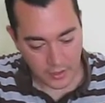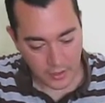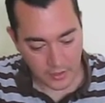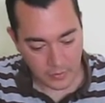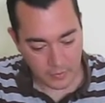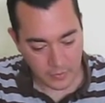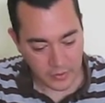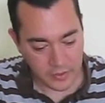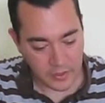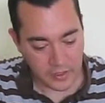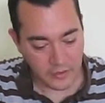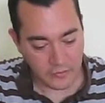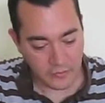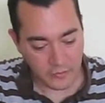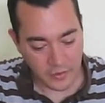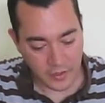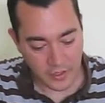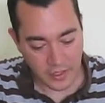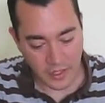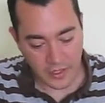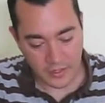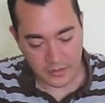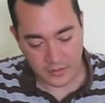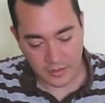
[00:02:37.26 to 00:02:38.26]
but definitely
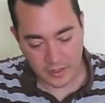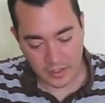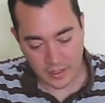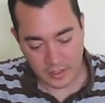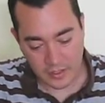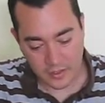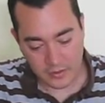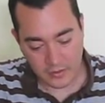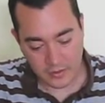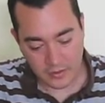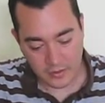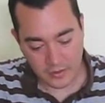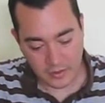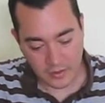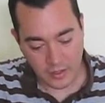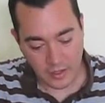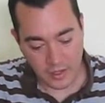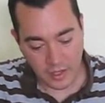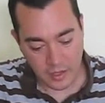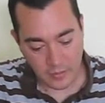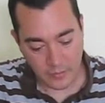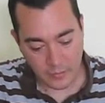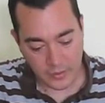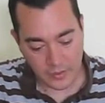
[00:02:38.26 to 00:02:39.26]
has that
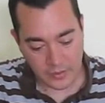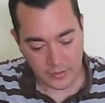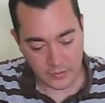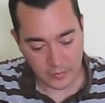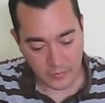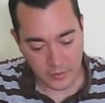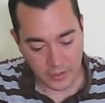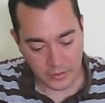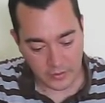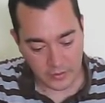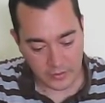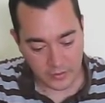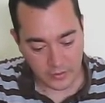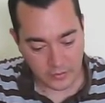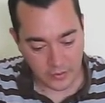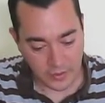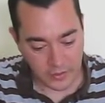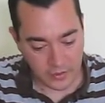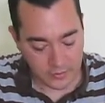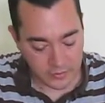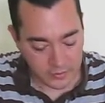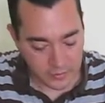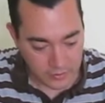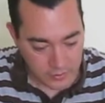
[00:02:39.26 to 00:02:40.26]
hoppy smell to it.